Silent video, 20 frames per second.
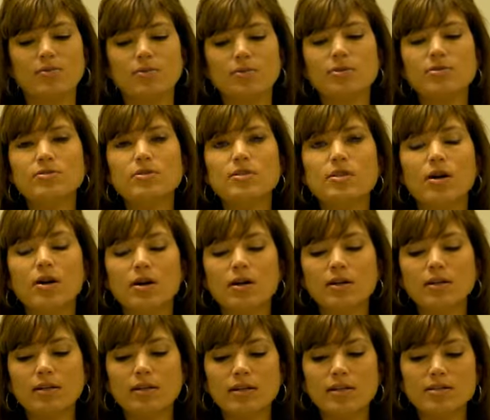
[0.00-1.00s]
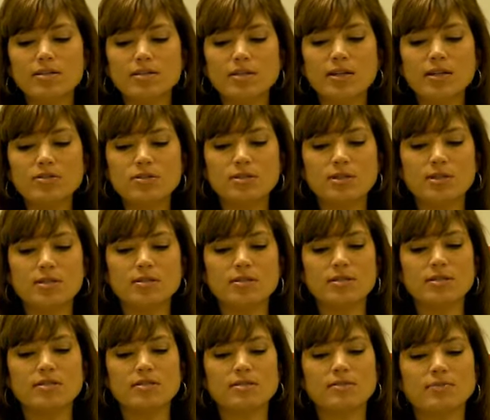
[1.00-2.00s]
We use an online scheduling
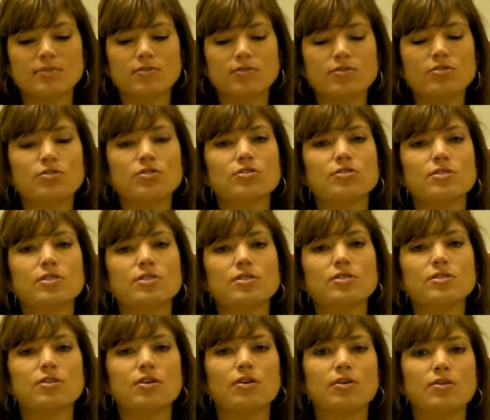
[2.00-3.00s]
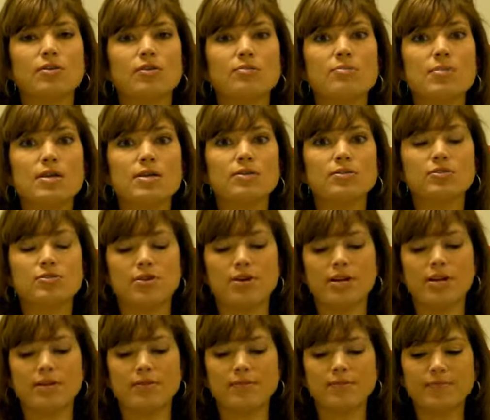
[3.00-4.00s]
system for churches called the Meal
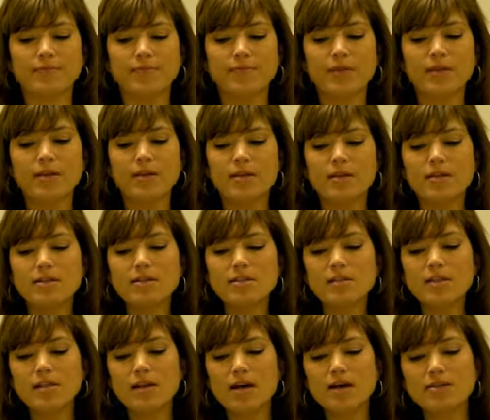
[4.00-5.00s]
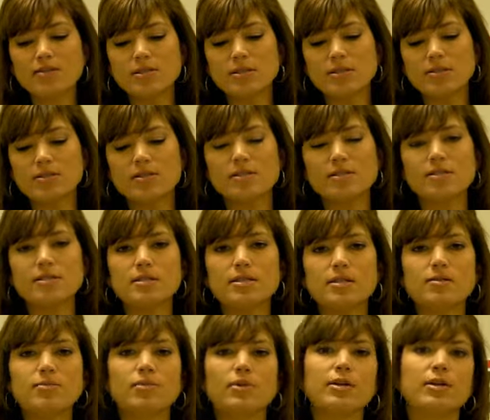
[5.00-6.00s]
Train. This allows us to
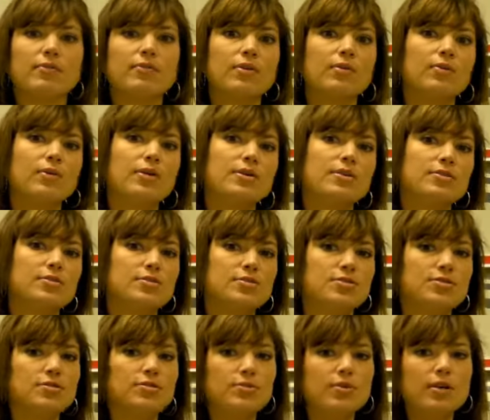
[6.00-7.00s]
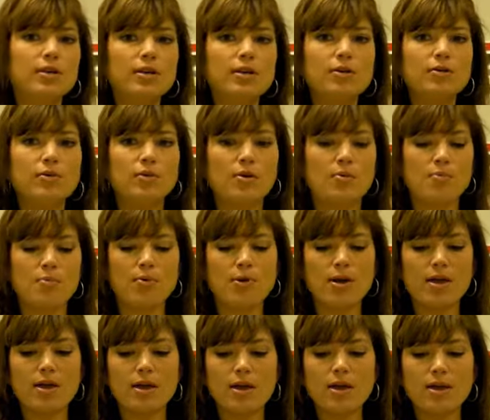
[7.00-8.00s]
see what everyone is doing or
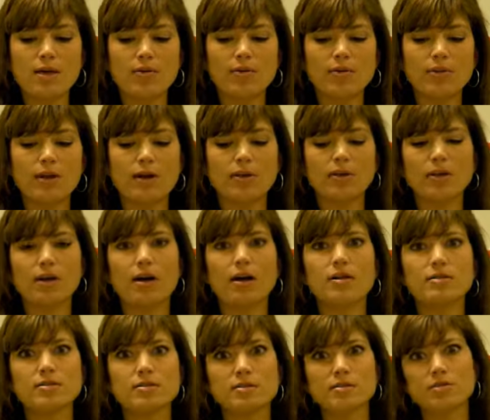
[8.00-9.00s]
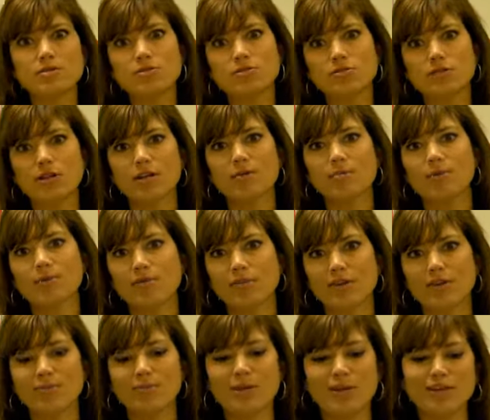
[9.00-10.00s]
bringing without a constant stream of
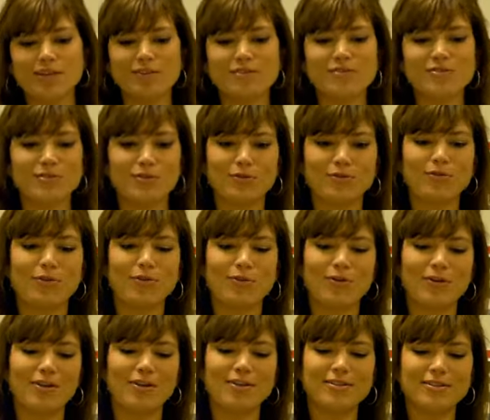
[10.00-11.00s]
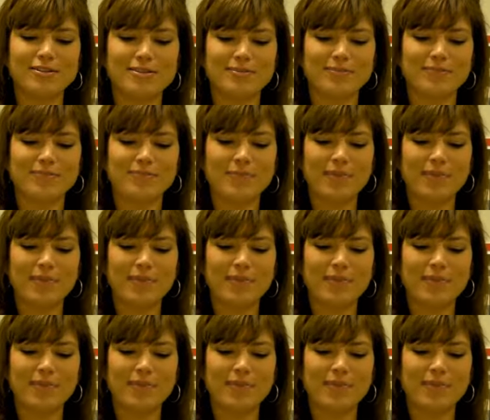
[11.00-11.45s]
emails or phone calls.